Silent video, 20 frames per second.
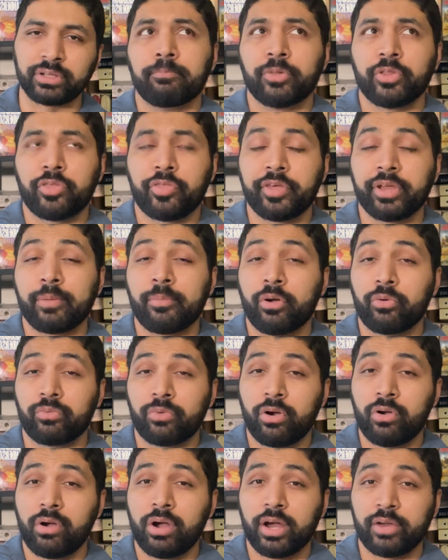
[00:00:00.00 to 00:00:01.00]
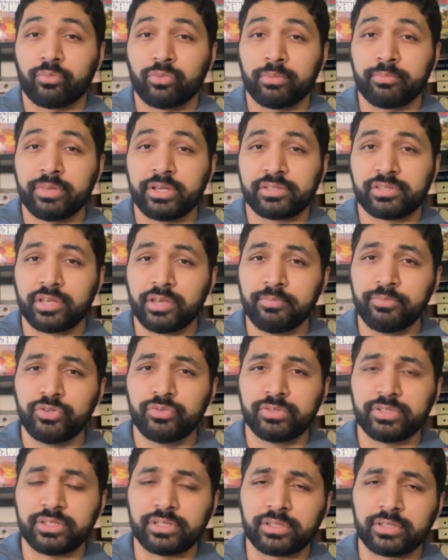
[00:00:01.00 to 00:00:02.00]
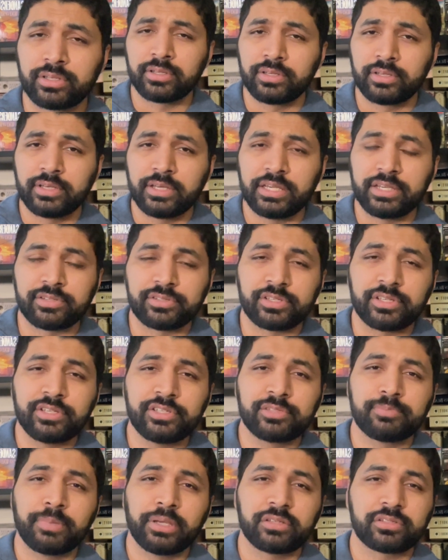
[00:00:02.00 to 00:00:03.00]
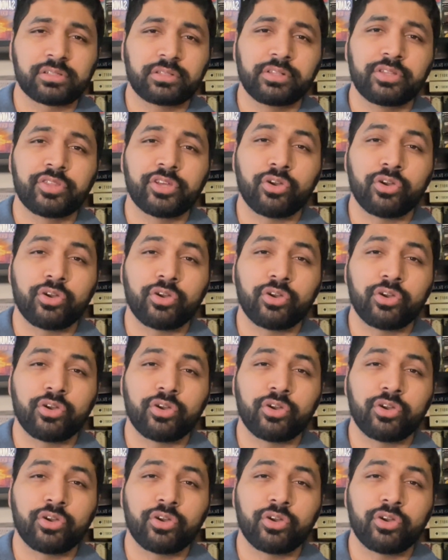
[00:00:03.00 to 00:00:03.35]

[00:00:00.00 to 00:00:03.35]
But the thing about Rohan, what makes him unique, is he's basically the